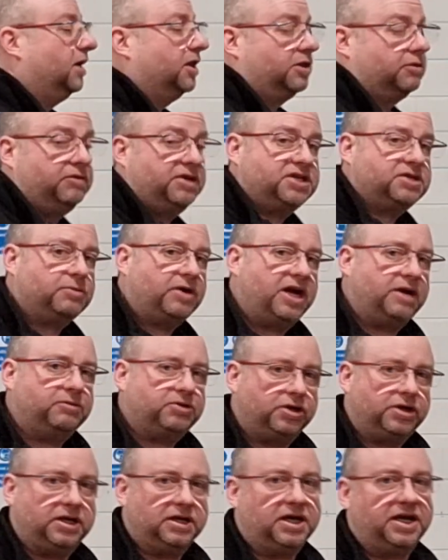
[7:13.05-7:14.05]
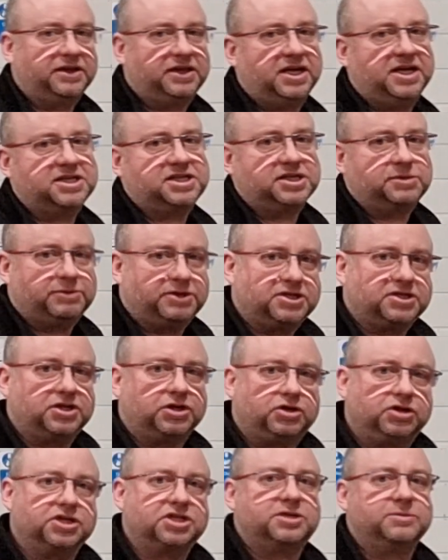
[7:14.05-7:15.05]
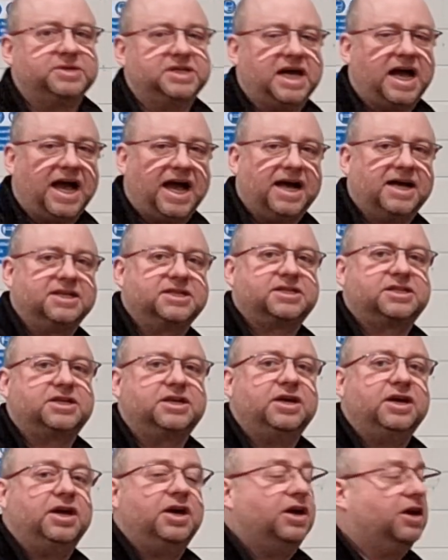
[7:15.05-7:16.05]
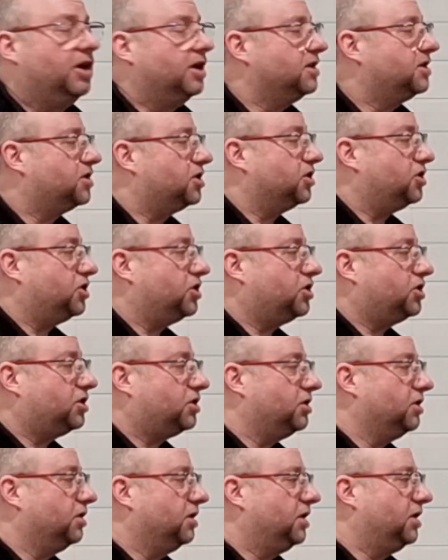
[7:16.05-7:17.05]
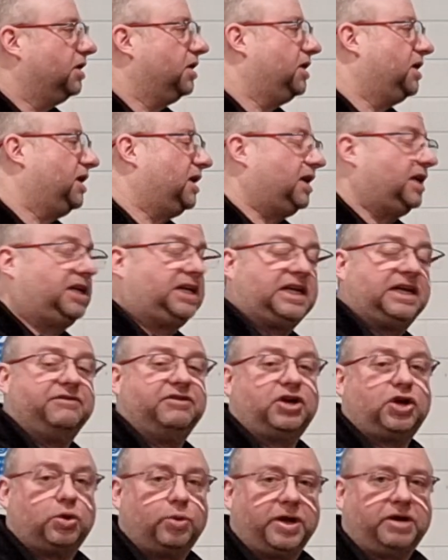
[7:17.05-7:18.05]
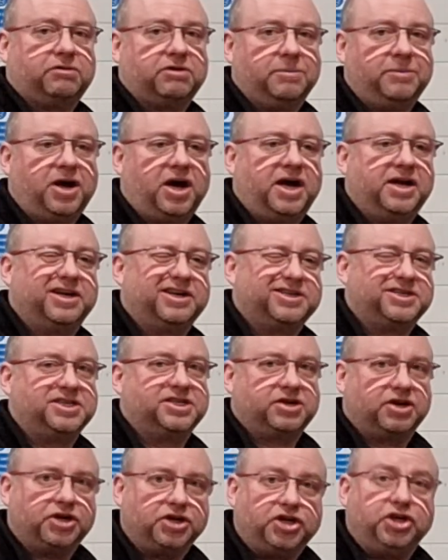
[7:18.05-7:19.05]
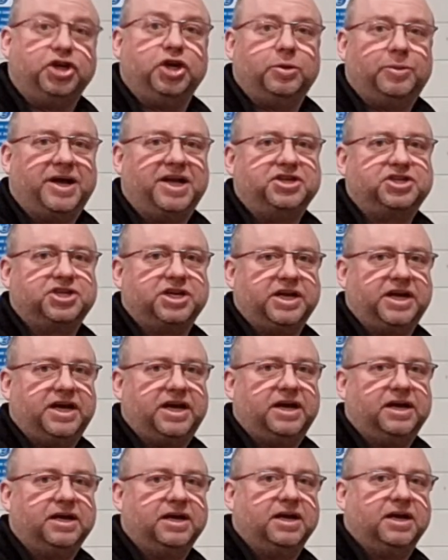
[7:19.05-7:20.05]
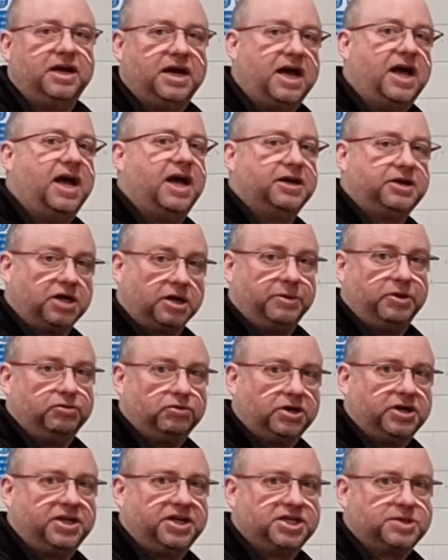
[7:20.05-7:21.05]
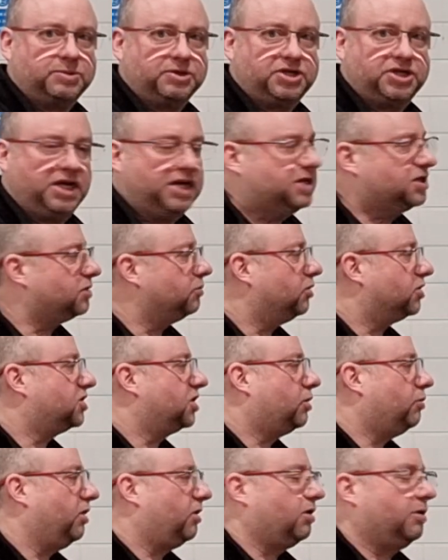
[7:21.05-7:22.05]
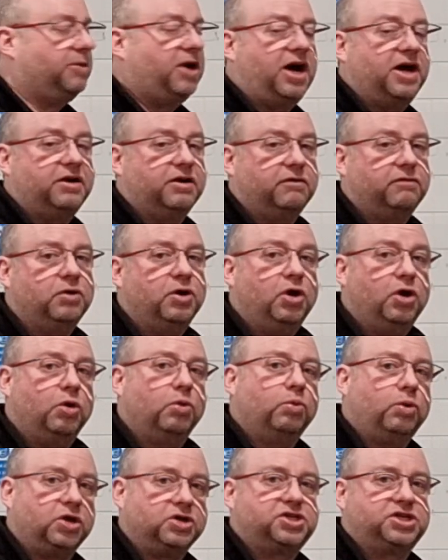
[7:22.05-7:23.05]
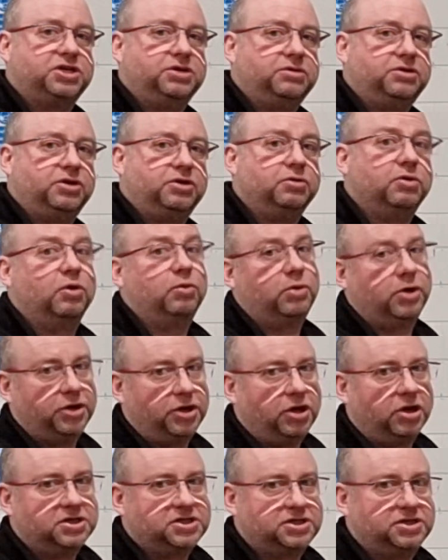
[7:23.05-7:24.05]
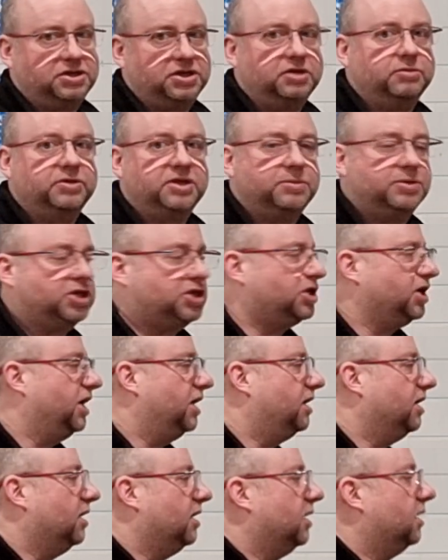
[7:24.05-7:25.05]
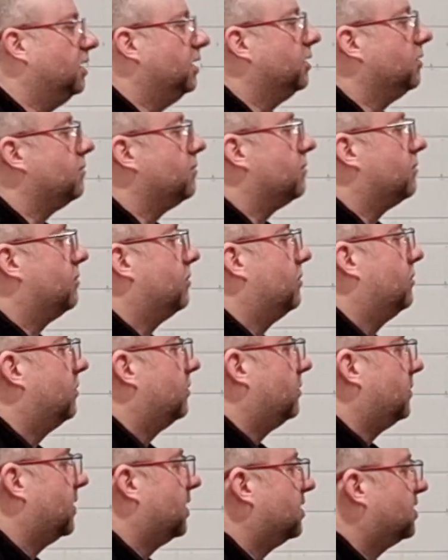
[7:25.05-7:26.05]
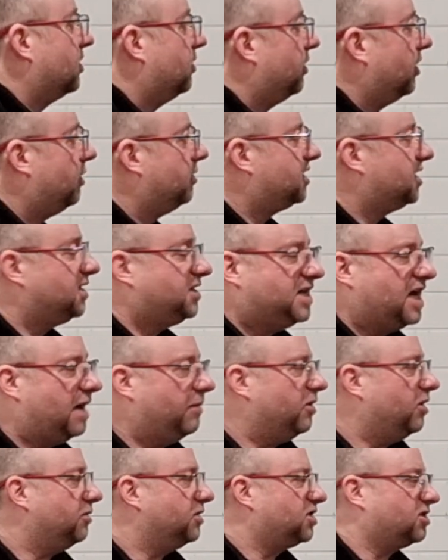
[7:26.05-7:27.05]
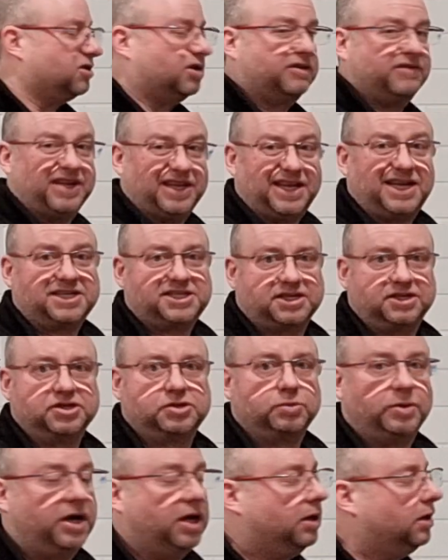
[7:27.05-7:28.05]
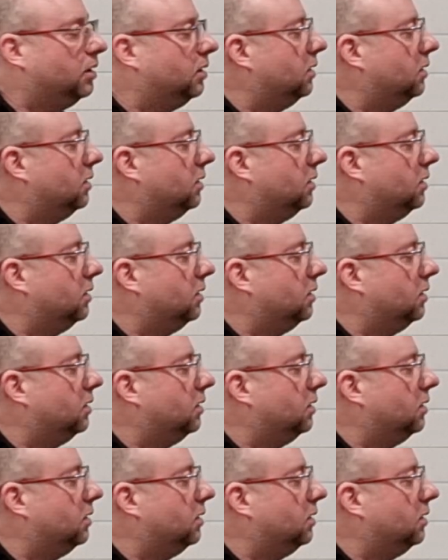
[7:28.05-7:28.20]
The reason why I'm doing it like this is because the customer's asked to just give a quick reminder, because he's got a new engineer going to be running this machine, so he wants a quick reminder of what to do or what not to do with the machine. So although it's a demo, it's sort of a lesson as well.